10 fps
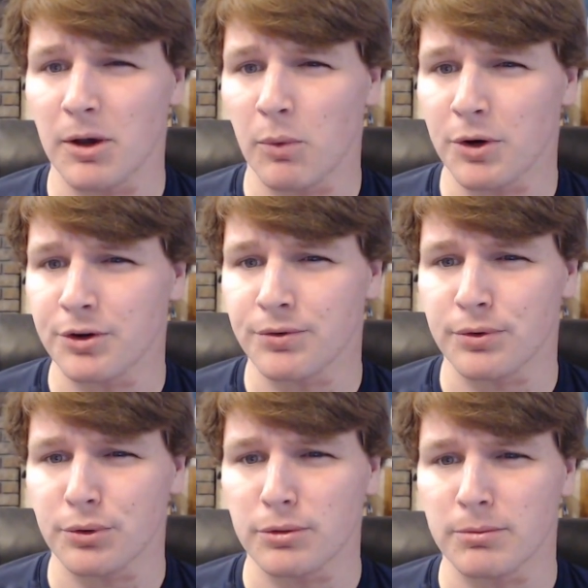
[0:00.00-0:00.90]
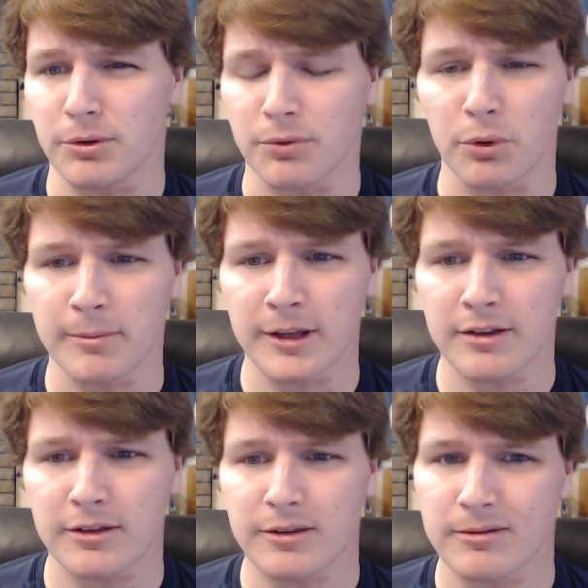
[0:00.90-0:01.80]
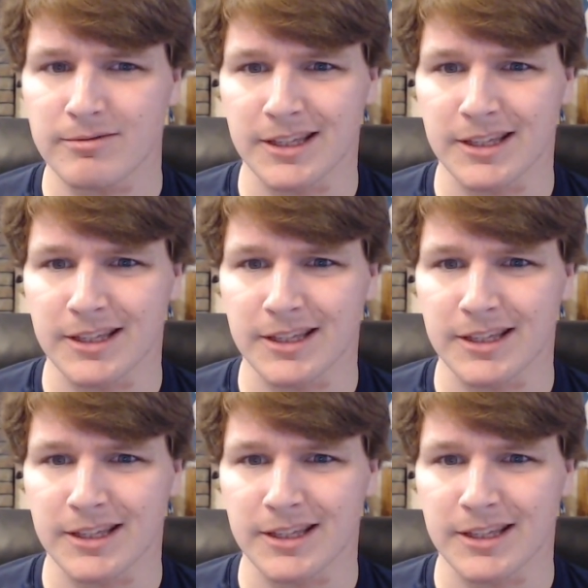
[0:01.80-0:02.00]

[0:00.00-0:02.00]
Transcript: wonderful performance